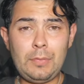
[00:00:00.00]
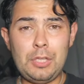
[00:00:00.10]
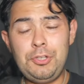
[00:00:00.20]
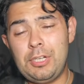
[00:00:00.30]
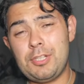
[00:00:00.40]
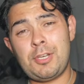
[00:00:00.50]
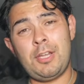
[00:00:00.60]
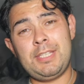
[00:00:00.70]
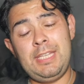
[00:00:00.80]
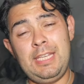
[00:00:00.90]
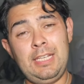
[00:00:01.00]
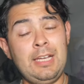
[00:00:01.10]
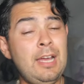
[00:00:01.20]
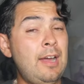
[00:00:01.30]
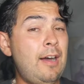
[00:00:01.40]
You're going to start seeing
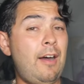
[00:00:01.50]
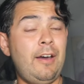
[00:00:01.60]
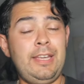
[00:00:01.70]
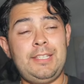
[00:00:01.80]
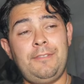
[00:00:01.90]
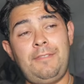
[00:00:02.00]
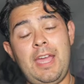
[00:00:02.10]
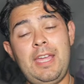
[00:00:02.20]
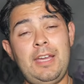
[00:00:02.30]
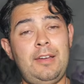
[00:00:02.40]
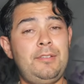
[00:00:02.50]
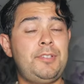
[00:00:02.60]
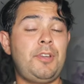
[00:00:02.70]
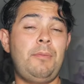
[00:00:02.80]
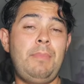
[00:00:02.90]
Artie Surveyor
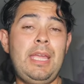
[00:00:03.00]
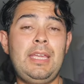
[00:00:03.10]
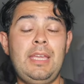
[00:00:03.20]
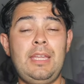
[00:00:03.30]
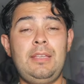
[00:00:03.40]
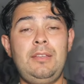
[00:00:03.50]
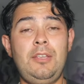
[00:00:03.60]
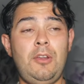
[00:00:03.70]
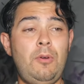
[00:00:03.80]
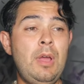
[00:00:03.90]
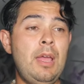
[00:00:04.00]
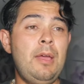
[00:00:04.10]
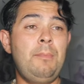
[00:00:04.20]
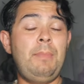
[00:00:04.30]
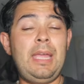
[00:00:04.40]
start making
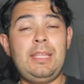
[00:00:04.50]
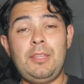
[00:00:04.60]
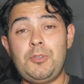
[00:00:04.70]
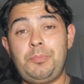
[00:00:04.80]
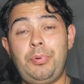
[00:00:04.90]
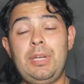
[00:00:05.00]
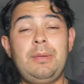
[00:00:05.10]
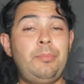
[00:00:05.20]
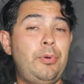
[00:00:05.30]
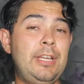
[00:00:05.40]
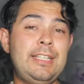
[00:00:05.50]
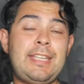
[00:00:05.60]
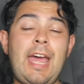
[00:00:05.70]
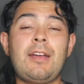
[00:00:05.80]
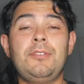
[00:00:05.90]
those brilliant, brilliant
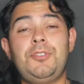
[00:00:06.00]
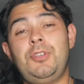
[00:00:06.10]
tackles.